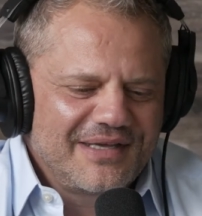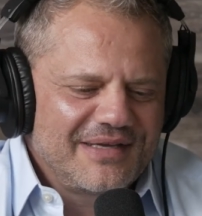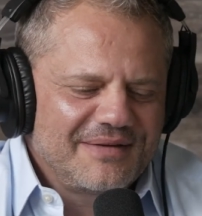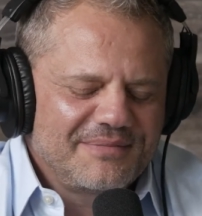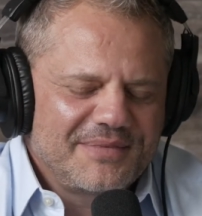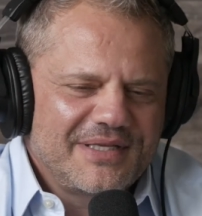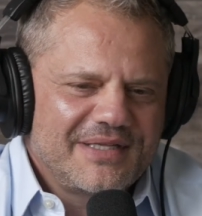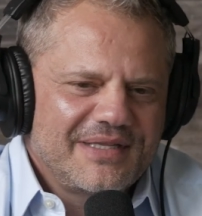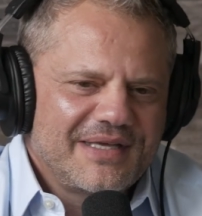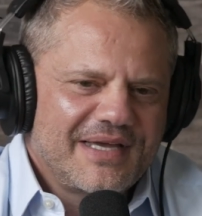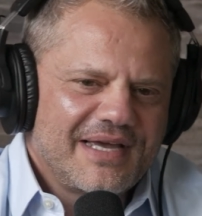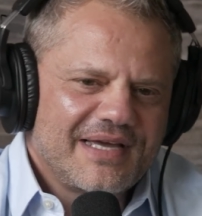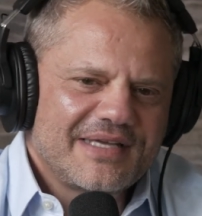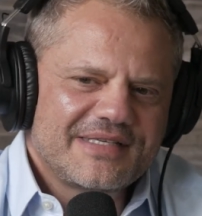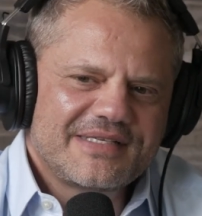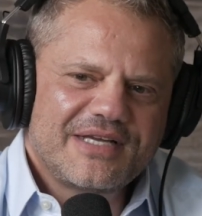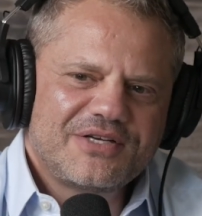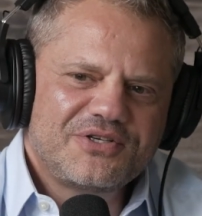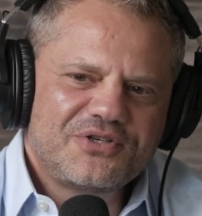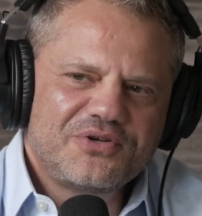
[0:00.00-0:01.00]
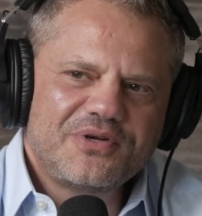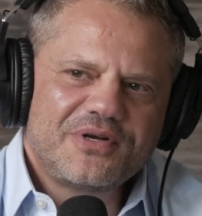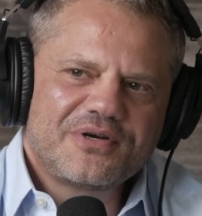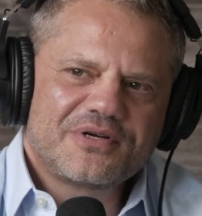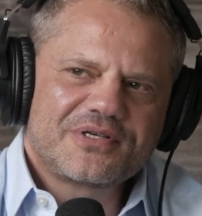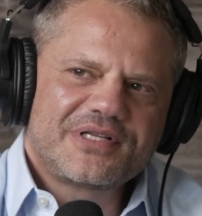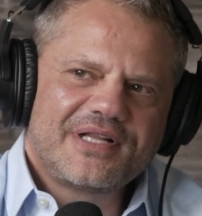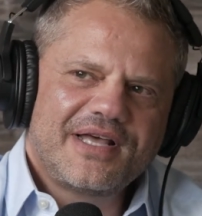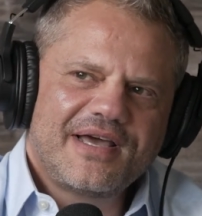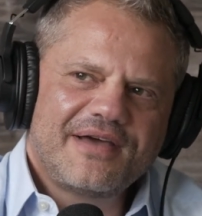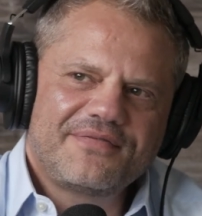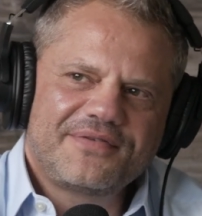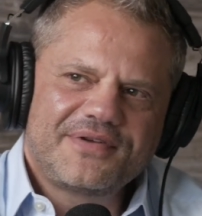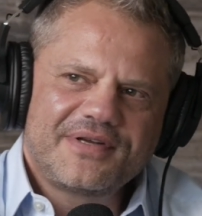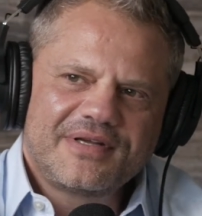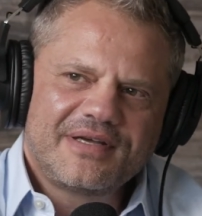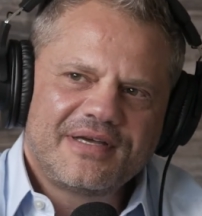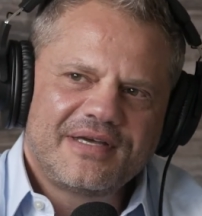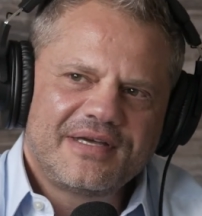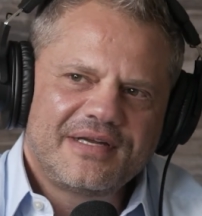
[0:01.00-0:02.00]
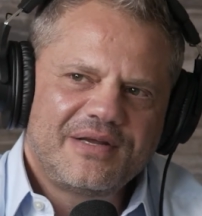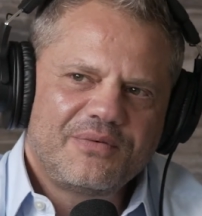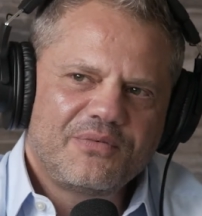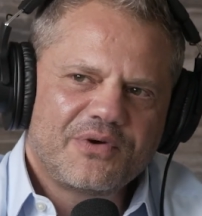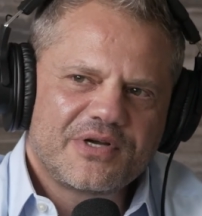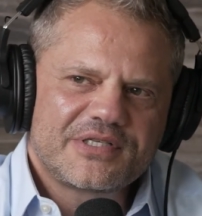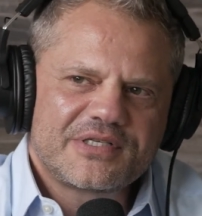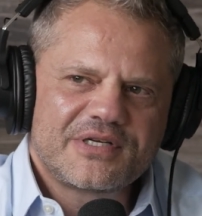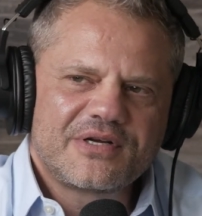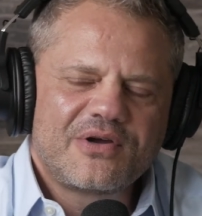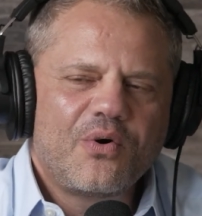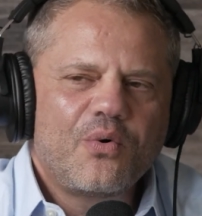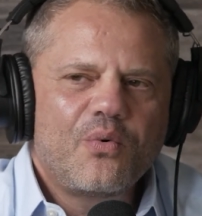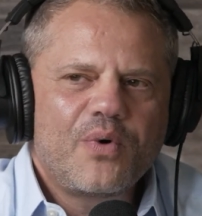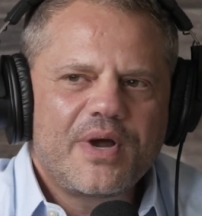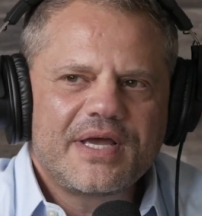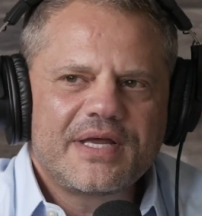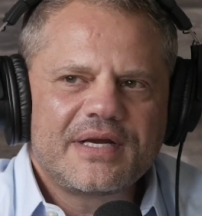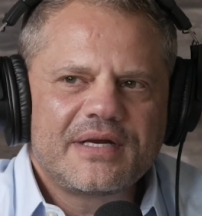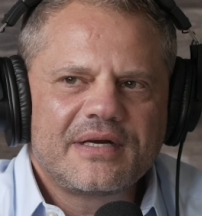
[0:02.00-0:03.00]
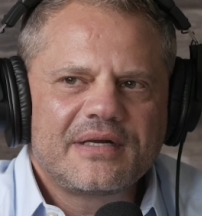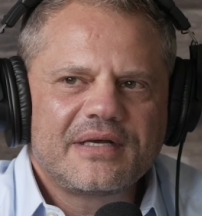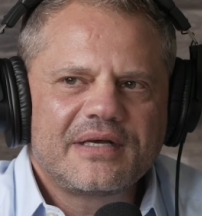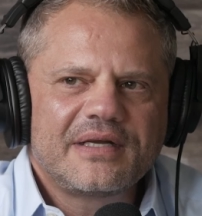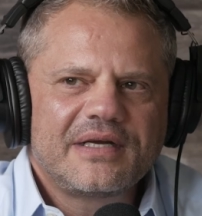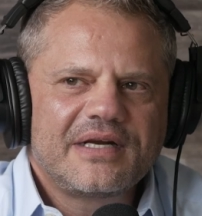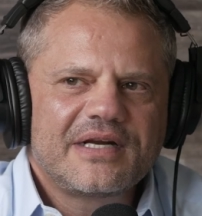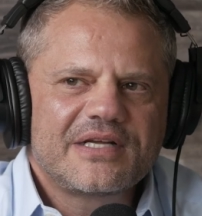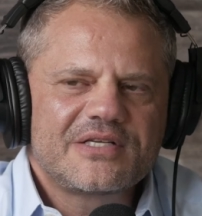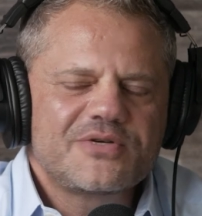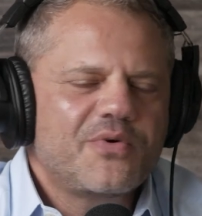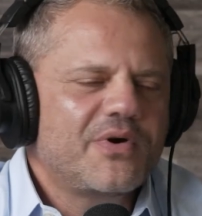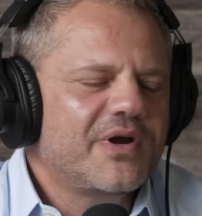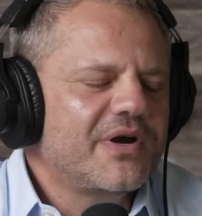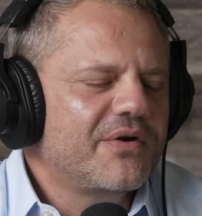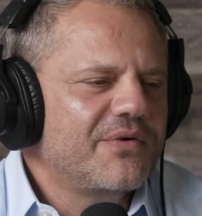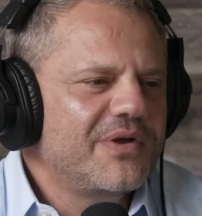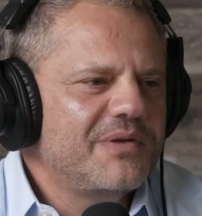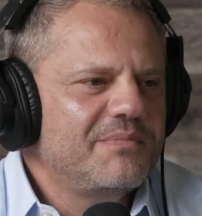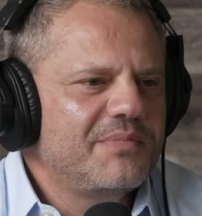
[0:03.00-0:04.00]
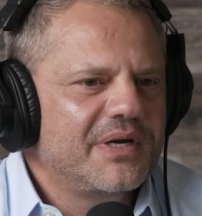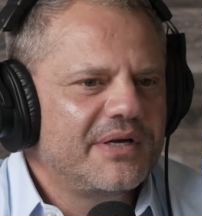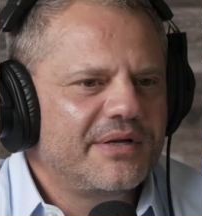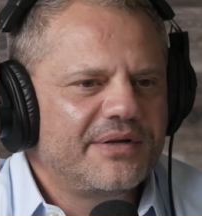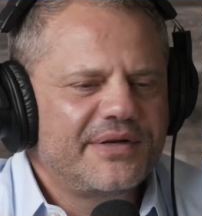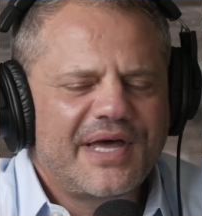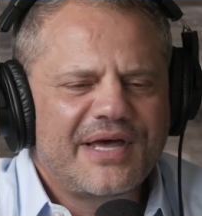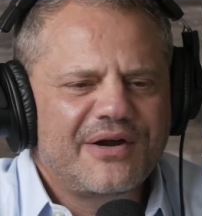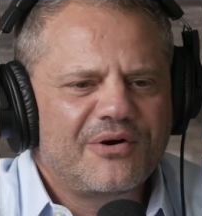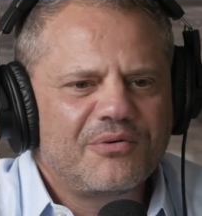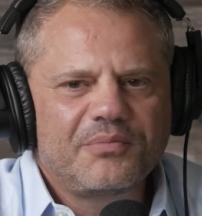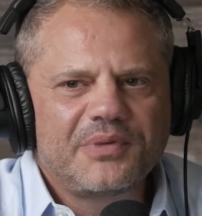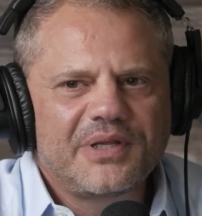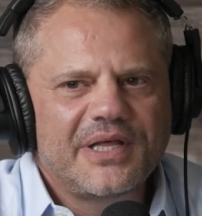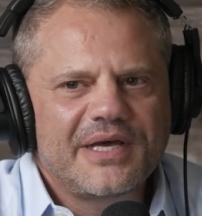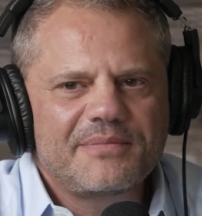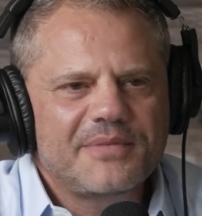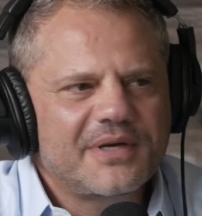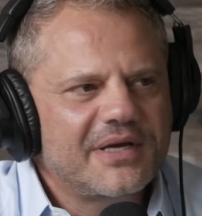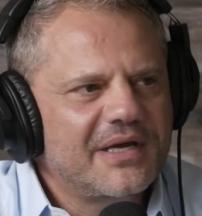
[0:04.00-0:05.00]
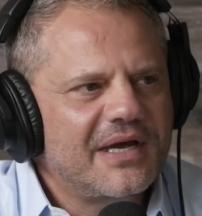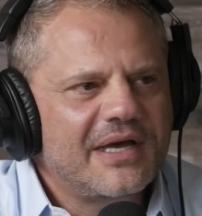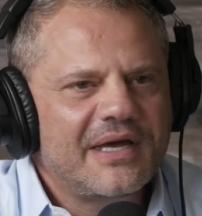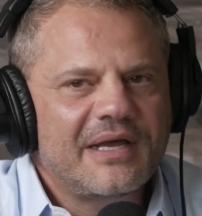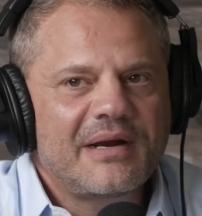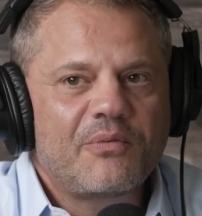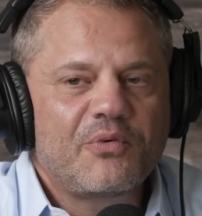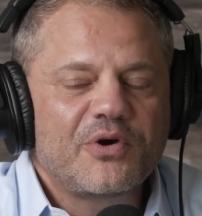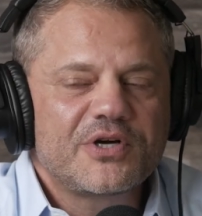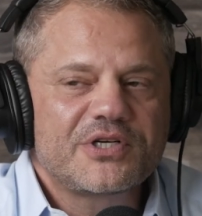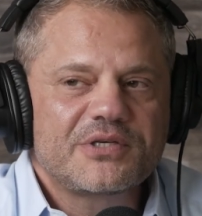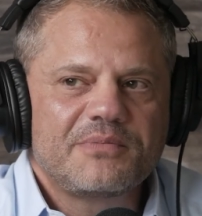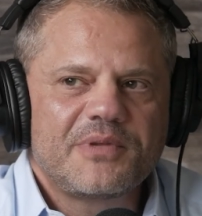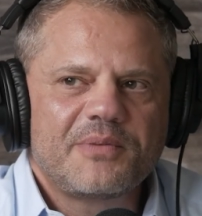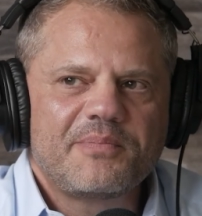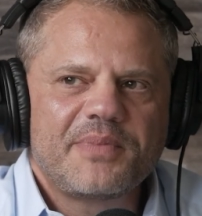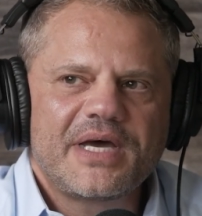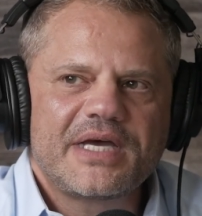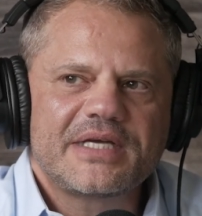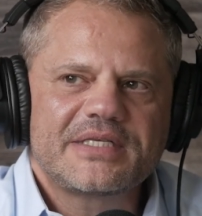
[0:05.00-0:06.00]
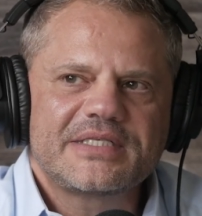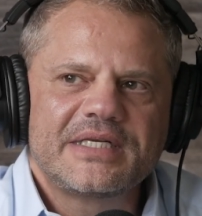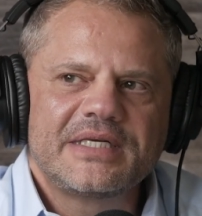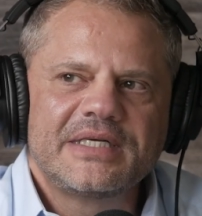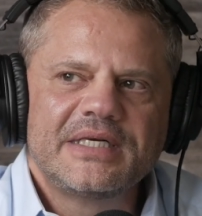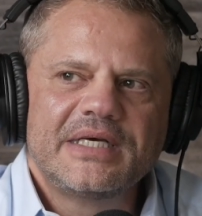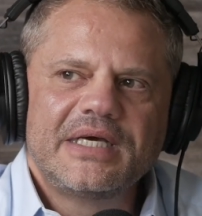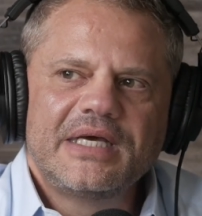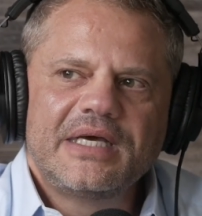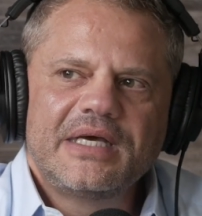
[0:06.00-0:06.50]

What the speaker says: I mean, the guy's got 2 years left and he wants to go win and he doesn't want to rebuild. I don't blame the guy and I wish him the best. And,